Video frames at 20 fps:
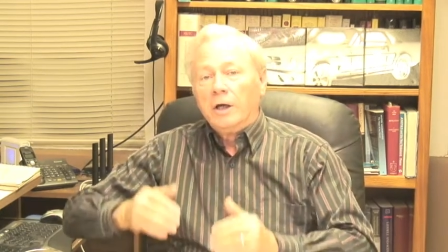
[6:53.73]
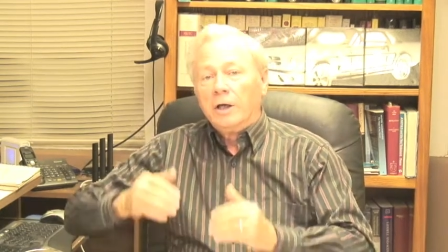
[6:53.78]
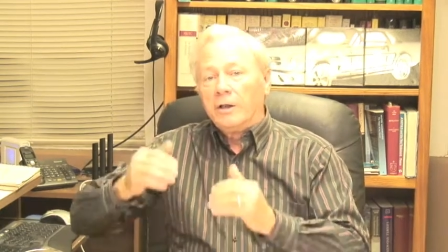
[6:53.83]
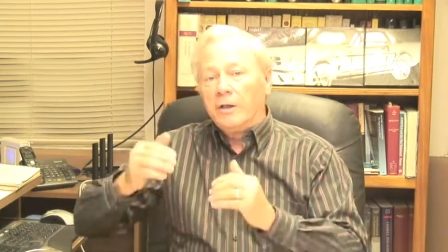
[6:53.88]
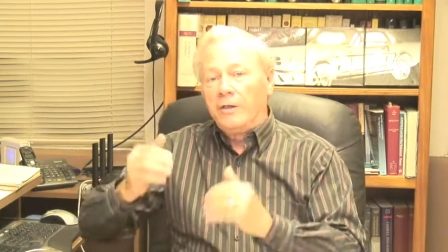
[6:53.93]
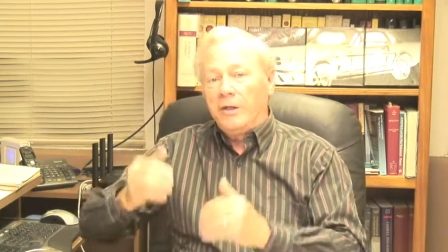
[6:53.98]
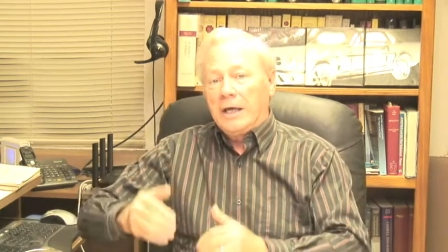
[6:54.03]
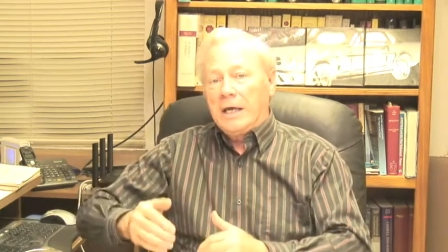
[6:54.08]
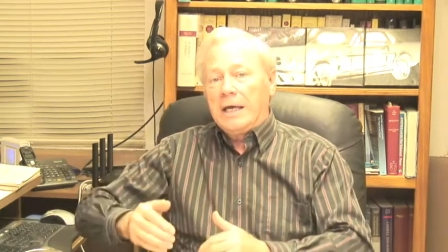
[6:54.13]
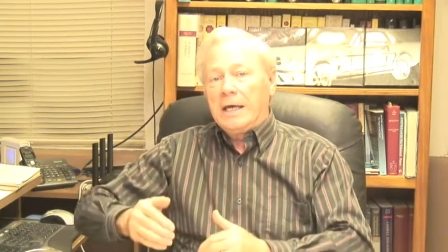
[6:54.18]

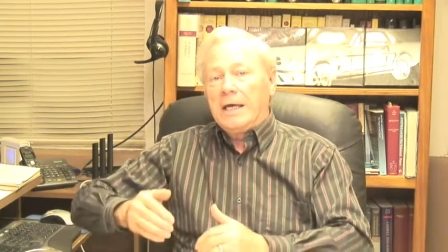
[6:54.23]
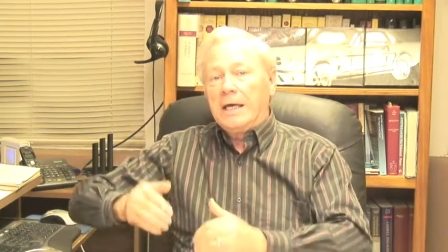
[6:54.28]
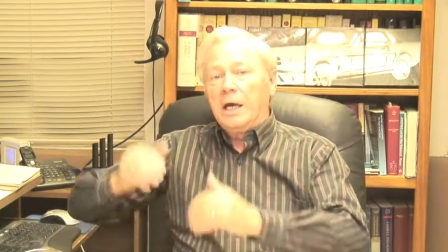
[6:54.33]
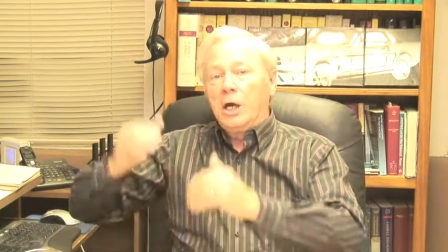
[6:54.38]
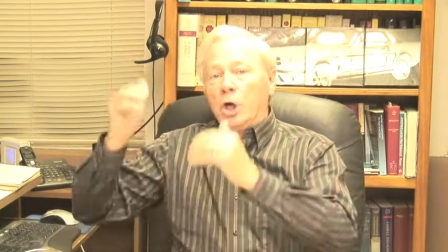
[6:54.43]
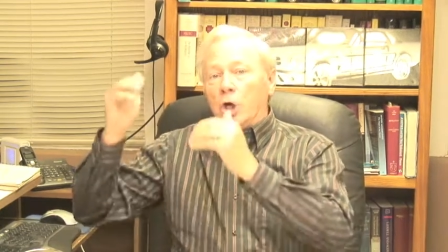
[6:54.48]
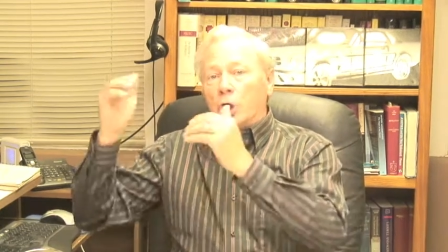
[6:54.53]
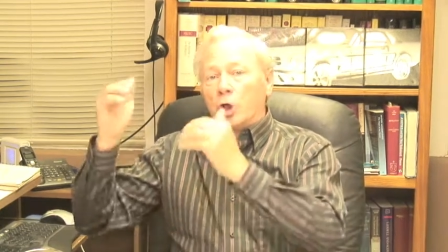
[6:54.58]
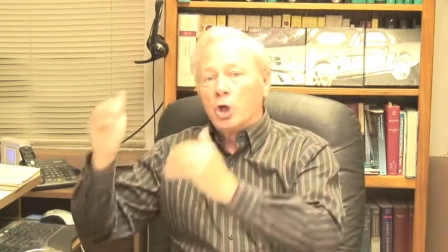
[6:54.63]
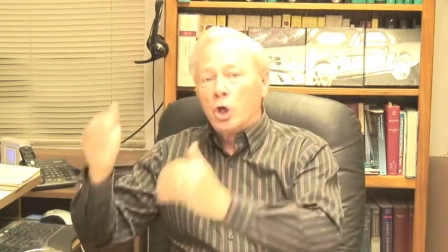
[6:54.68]
the
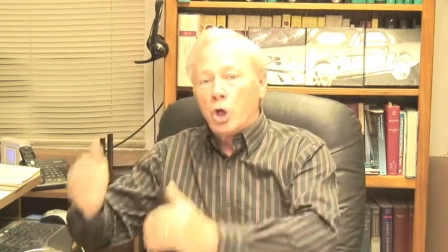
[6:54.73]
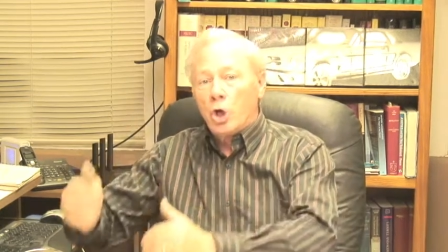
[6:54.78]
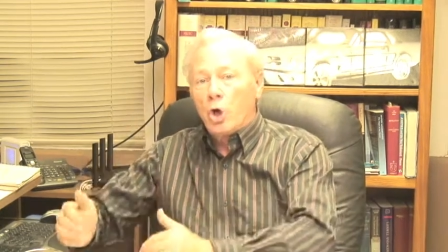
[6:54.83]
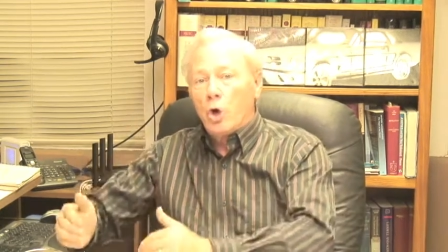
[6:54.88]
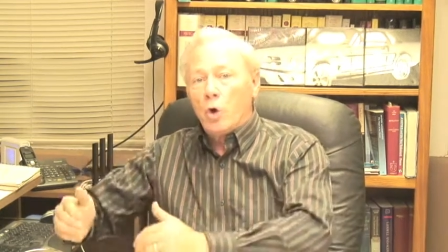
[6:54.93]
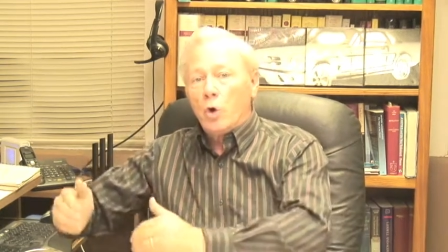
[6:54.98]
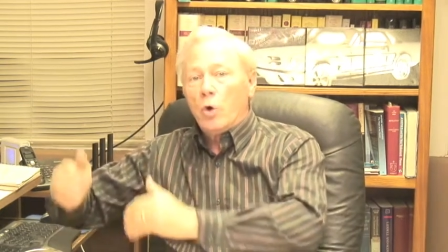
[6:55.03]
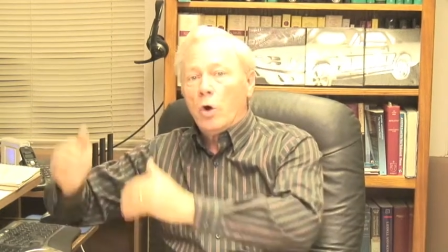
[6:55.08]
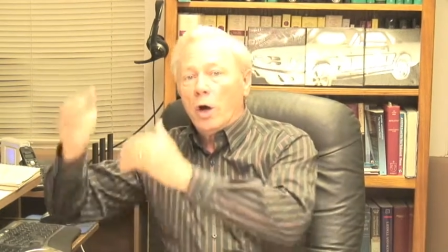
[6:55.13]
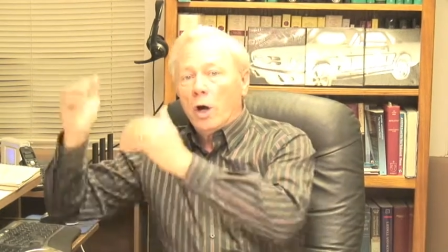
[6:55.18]

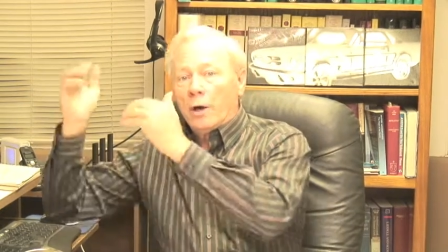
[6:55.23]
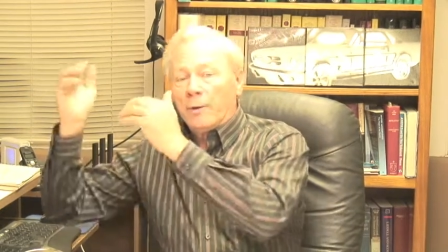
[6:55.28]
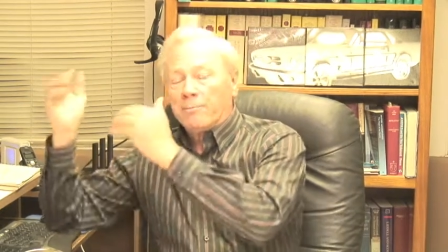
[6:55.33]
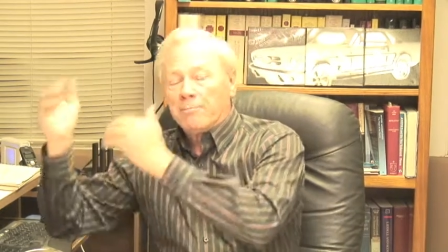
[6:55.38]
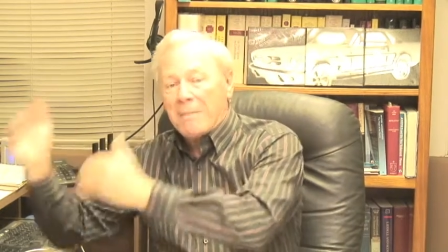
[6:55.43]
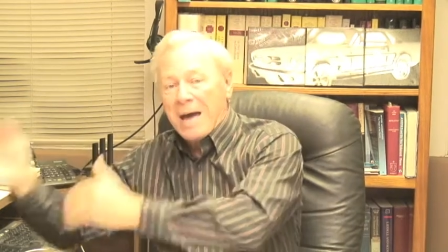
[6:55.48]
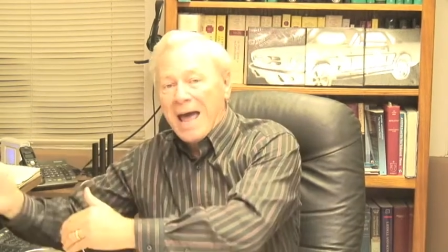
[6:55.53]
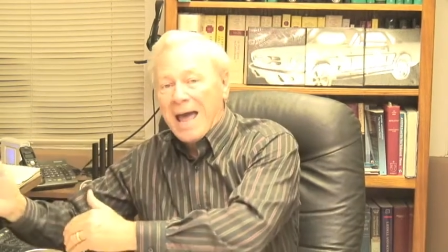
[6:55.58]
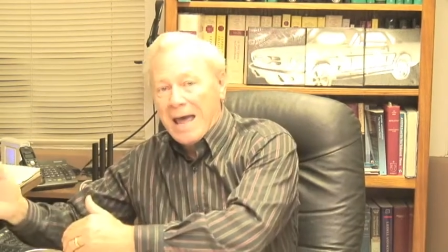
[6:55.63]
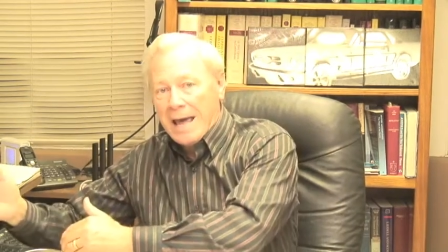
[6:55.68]
new
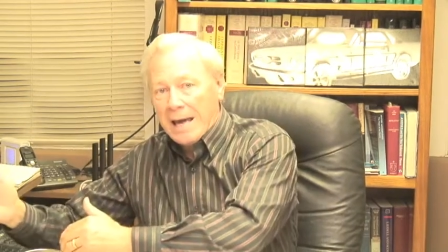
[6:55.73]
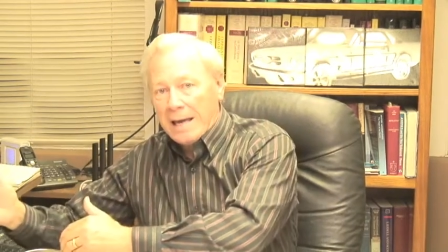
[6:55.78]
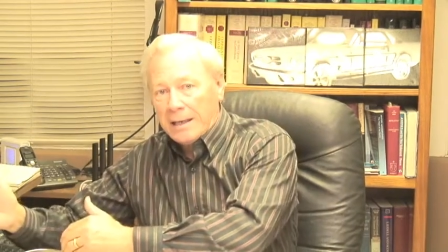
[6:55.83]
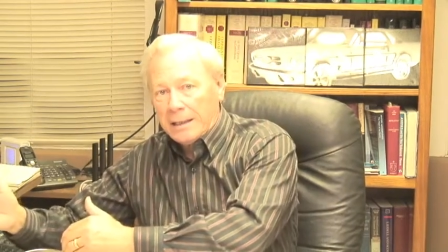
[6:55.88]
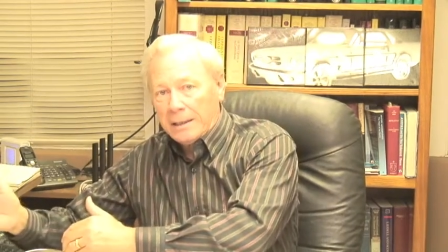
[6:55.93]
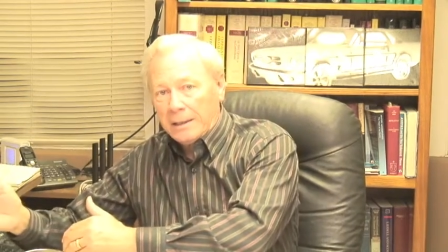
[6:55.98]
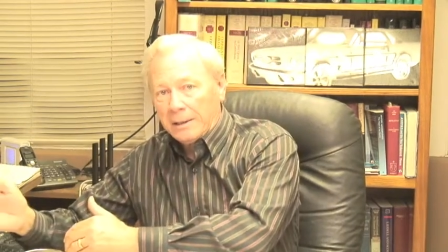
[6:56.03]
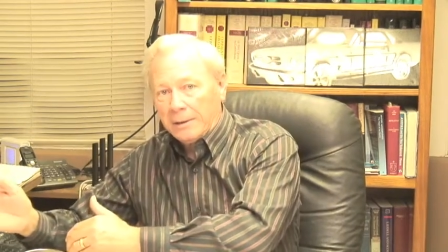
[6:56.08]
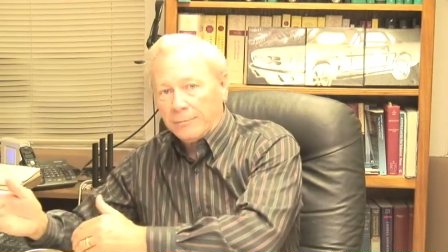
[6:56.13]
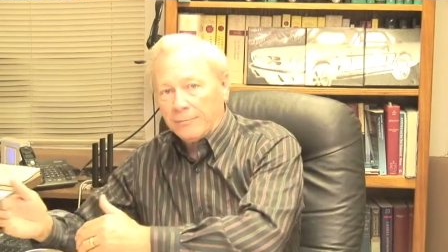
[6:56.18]
man